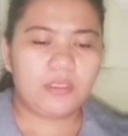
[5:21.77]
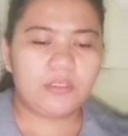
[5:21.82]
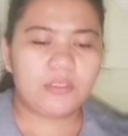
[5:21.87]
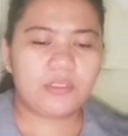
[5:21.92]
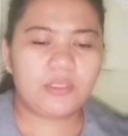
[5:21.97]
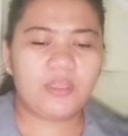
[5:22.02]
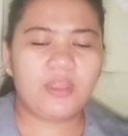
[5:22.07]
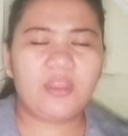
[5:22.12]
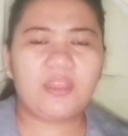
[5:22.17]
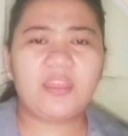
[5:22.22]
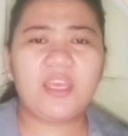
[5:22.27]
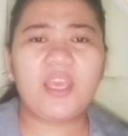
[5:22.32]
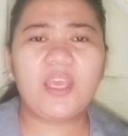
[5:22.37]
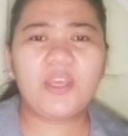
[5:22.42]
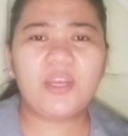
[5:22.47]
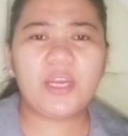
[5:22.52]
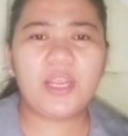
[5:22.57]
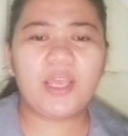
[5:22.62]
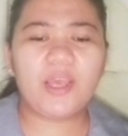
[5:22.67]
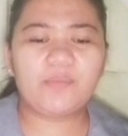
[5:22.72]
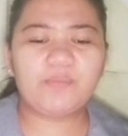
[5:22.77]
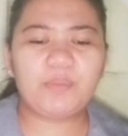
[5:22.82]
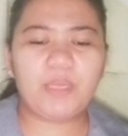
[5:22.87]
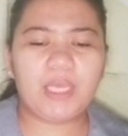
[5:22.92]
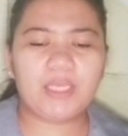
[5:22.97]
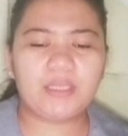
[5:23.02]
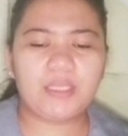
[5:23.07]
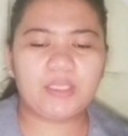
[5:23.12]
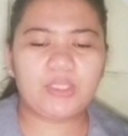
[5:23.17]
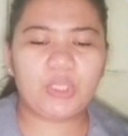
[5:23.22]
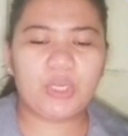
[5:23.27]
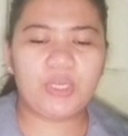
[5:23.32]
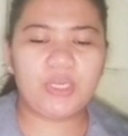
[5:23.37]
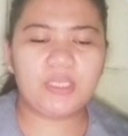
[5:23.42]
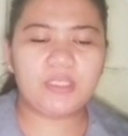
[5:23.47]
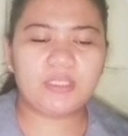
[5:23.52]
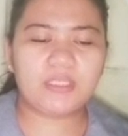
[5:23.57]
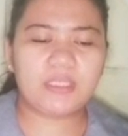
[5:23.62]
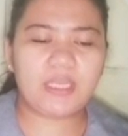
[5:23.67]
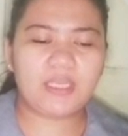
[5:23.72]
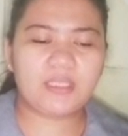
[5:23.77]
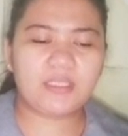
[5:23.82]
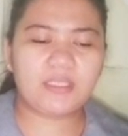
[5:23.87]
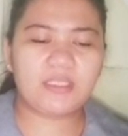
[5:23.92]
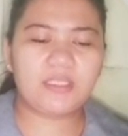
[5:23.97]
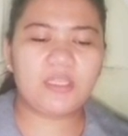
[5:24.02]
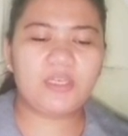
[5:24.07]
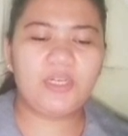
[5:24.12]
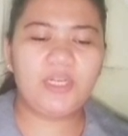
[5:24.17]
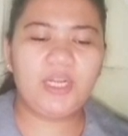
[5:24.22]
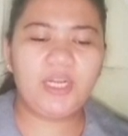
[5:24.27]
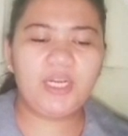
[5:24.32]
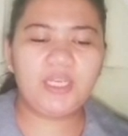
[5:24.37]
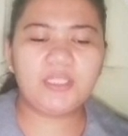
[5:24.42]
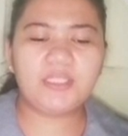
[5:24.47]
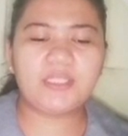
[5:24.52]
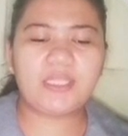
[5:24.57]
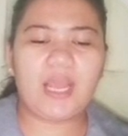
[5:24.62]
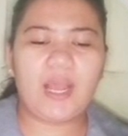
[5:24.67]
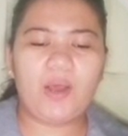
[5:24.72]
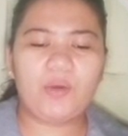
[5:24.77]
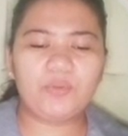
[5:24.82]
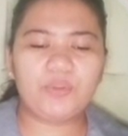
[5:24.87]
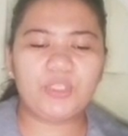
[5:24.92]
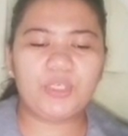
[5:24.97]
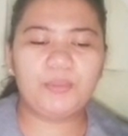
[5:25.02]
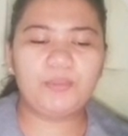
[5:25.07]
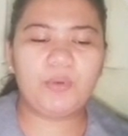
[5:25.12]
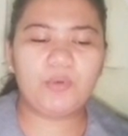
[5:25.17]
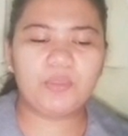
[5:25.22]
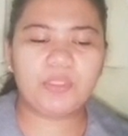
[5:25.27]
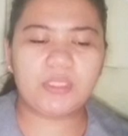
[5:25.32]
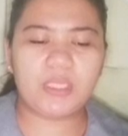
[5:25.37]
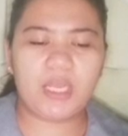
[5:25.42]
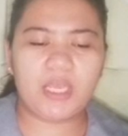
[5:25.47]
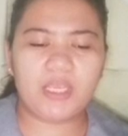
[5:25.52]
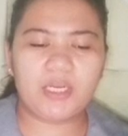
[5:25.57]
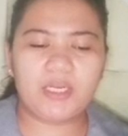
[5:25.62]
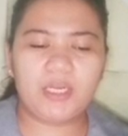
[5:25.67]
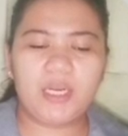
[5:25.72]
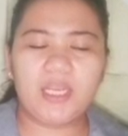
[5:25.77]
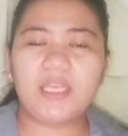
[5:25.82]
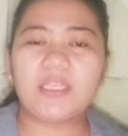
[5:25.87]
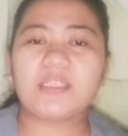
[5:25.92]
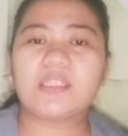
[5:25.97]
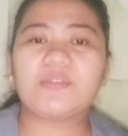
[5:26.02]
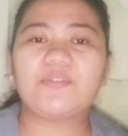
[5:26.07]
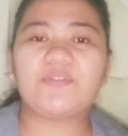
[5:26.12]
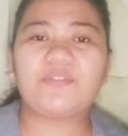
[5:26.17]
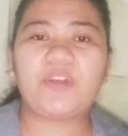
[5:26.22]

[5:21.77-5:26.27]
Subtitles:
So the theory of plate tectonics states that the Earth's outermost layer is